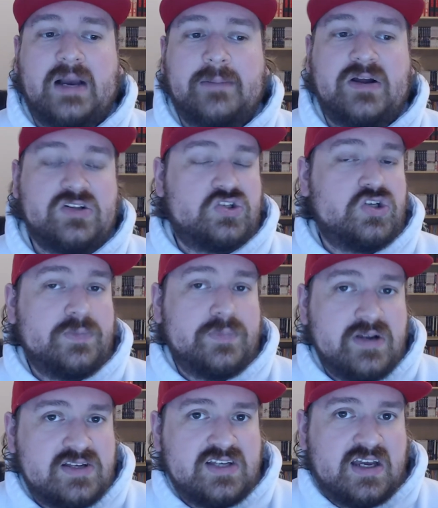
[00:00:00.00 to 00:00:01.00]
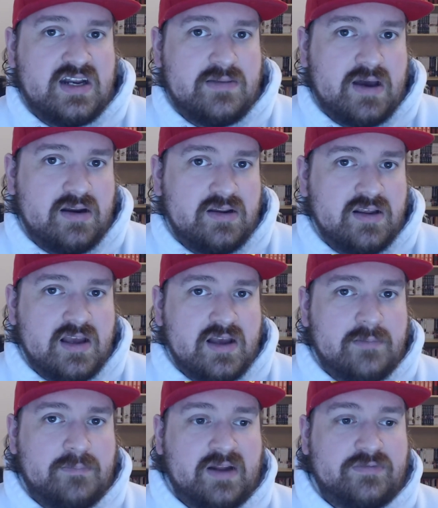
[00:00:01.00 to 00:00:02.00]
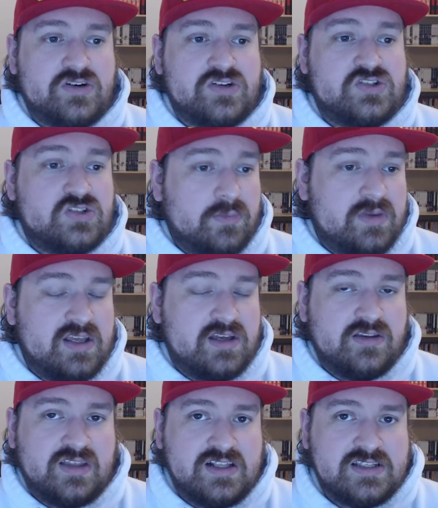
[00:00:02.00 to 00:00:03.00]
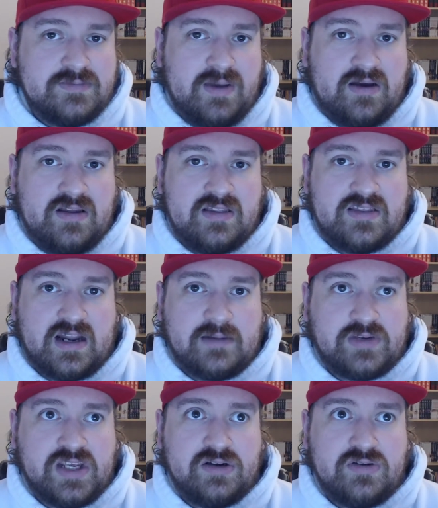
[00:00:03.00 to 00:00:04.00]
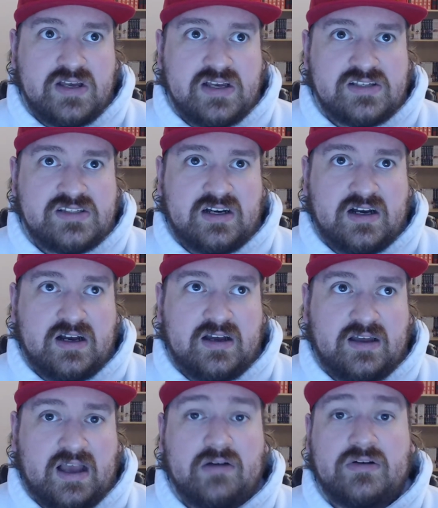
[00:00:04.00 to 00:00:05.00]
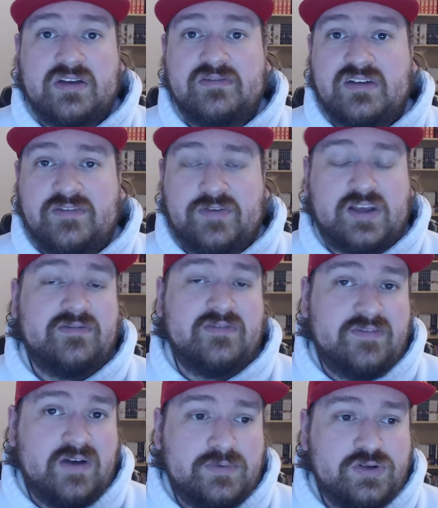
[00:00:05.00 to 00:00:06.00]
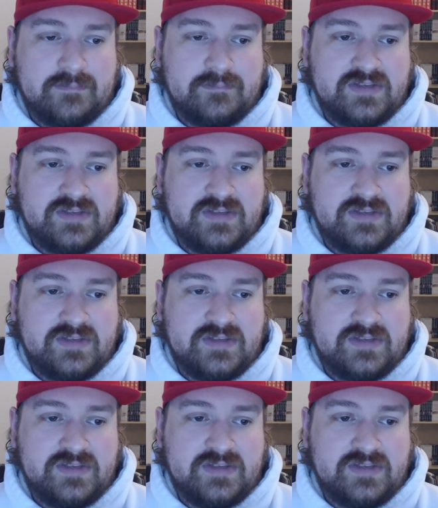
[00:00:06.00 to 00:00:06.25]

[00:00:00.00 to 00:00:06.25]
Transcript: I'm not super excited about it, but I've heard so many good things about it that I'm curious if it can live up to it.